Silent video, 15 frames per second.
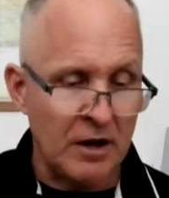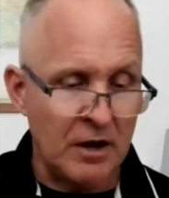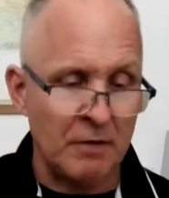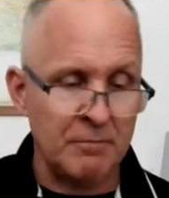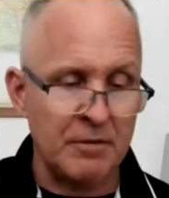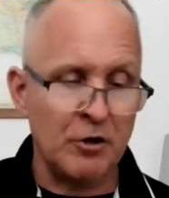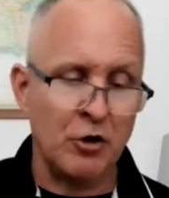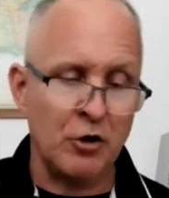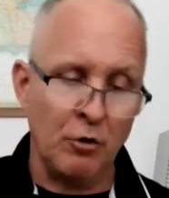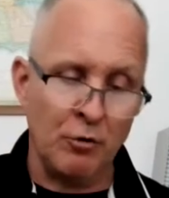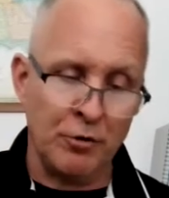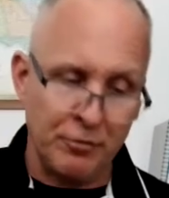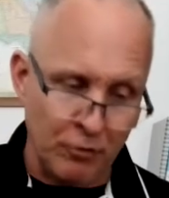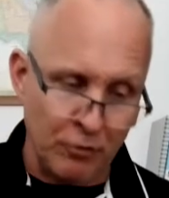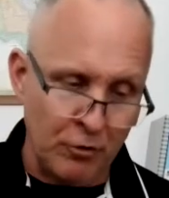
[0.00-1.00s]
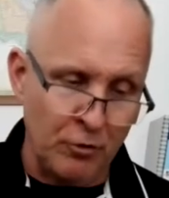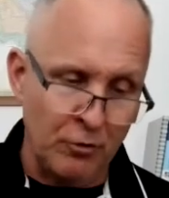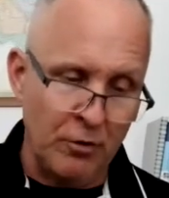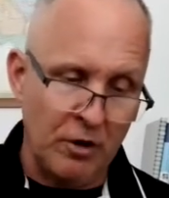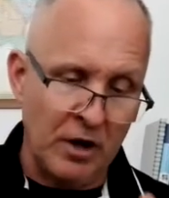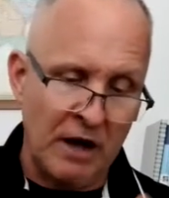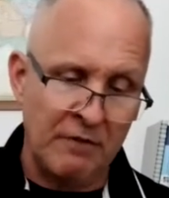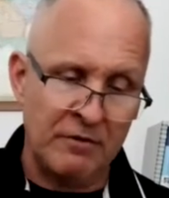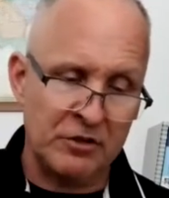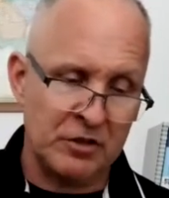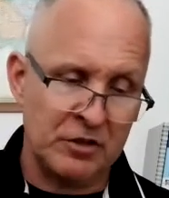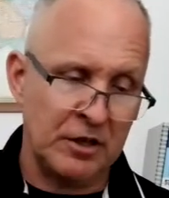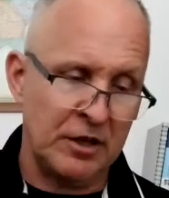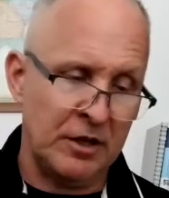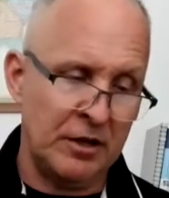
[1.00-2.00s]
Um, go through
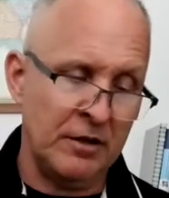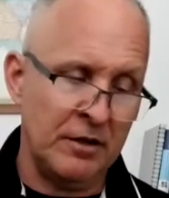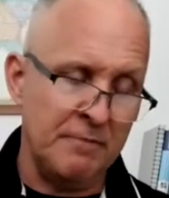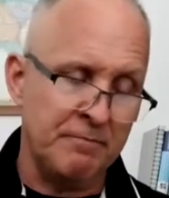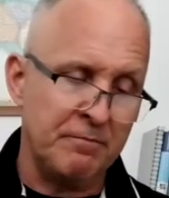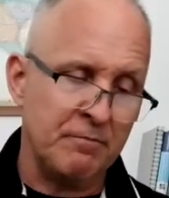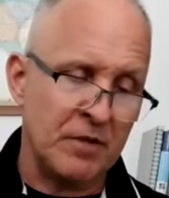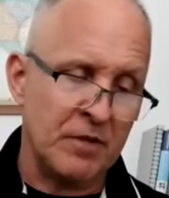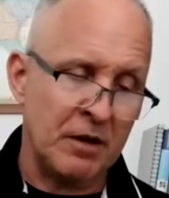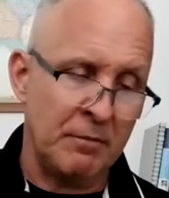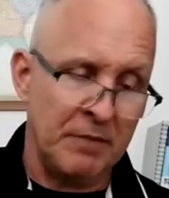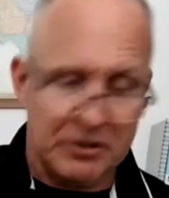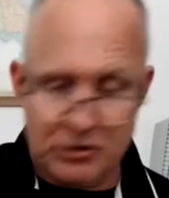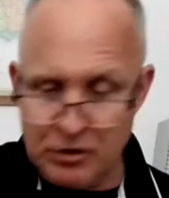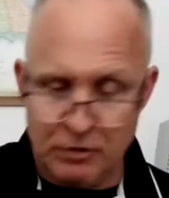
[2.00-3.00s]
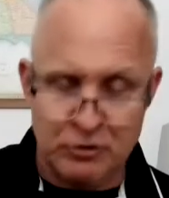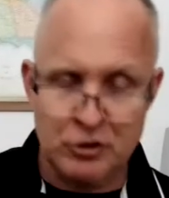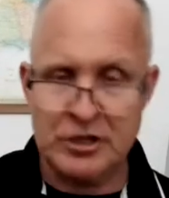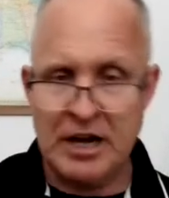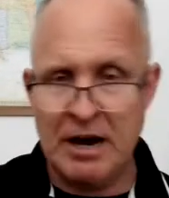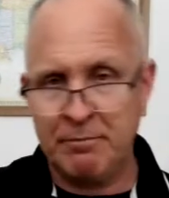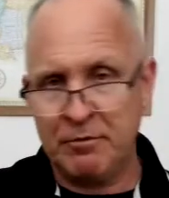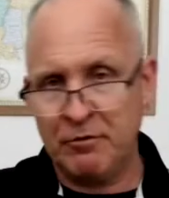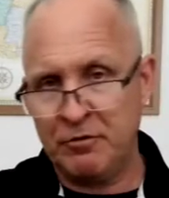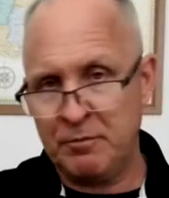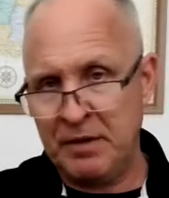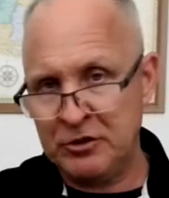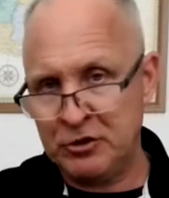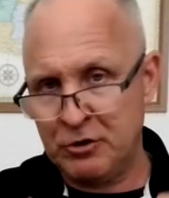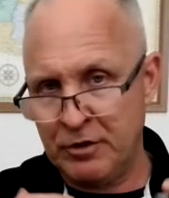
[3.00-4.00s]
obviously um, each of those chapters,
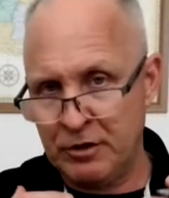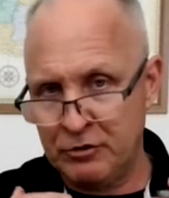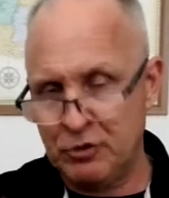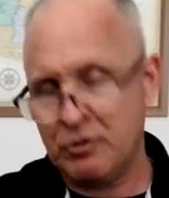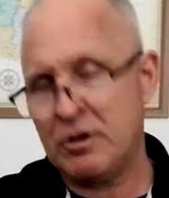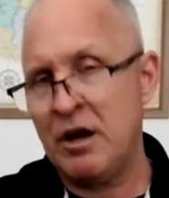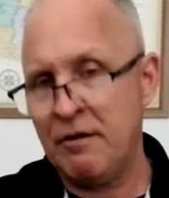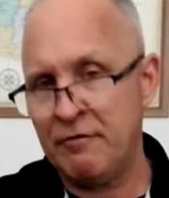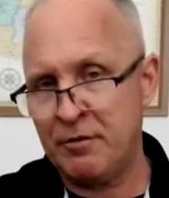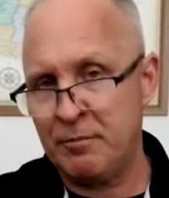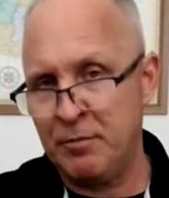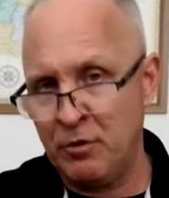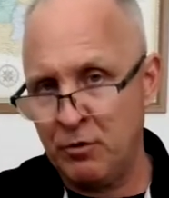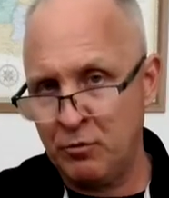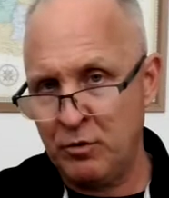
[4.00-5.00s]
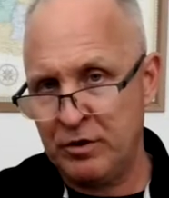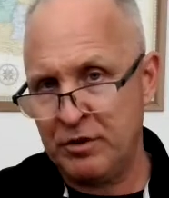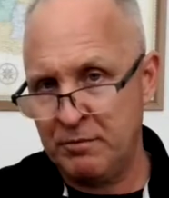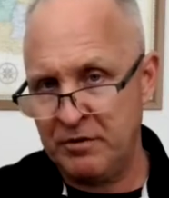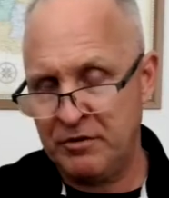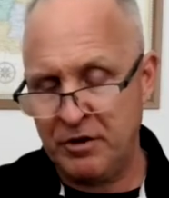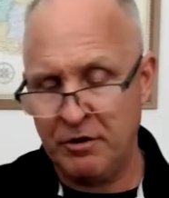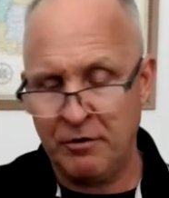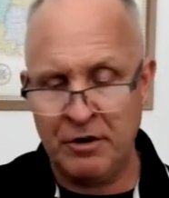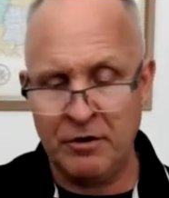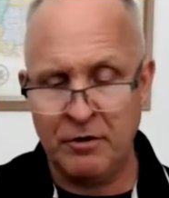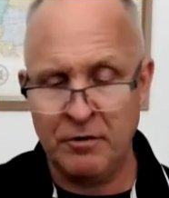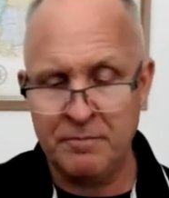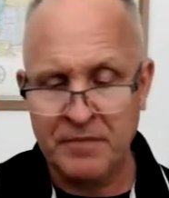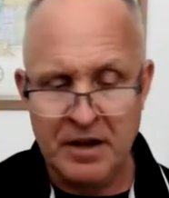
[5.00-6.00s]
make sure that you're comfortable with the
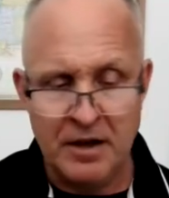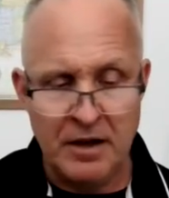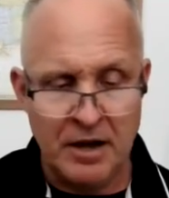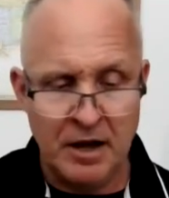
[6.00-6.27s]
material,